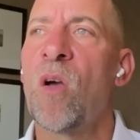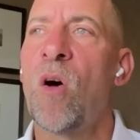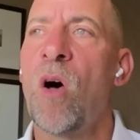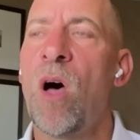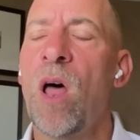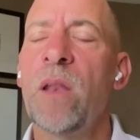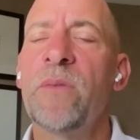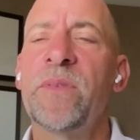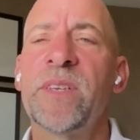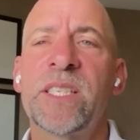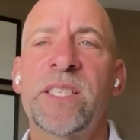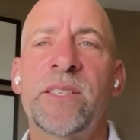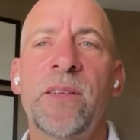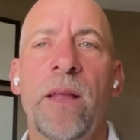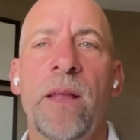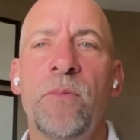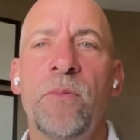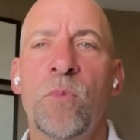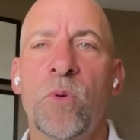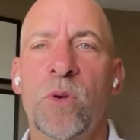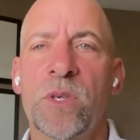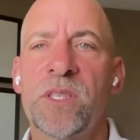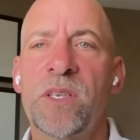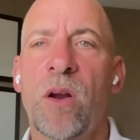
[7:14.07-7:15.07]
all of a
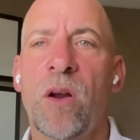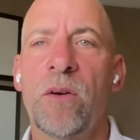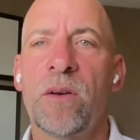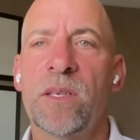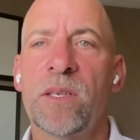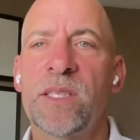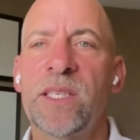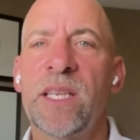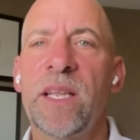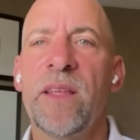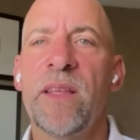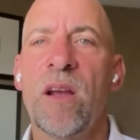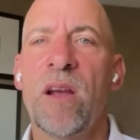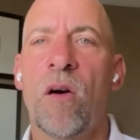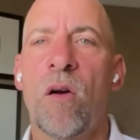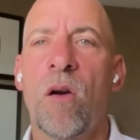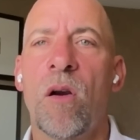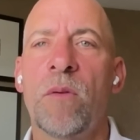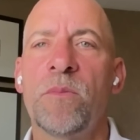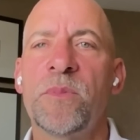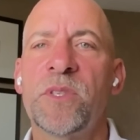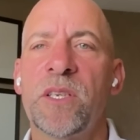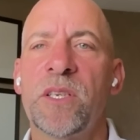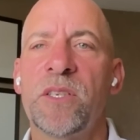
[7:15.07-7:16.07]
sudden we're starting to see the
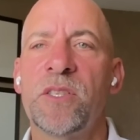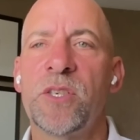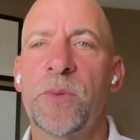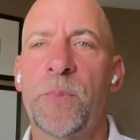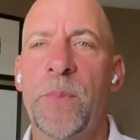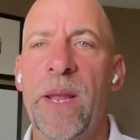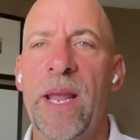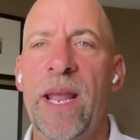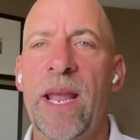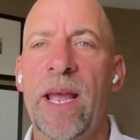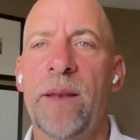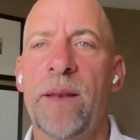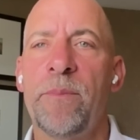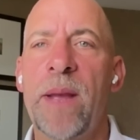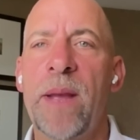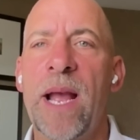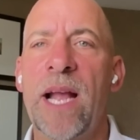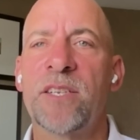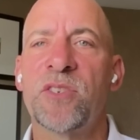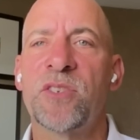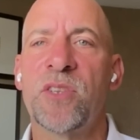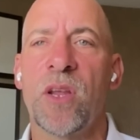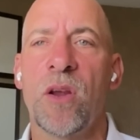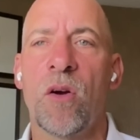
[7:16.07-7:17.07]
arms in Japan
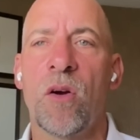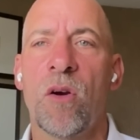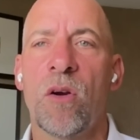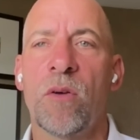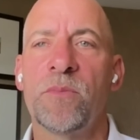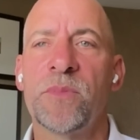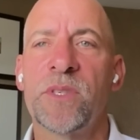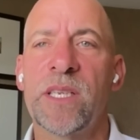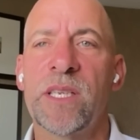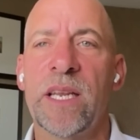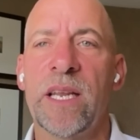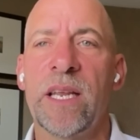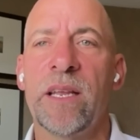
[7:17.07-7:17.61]
match the arms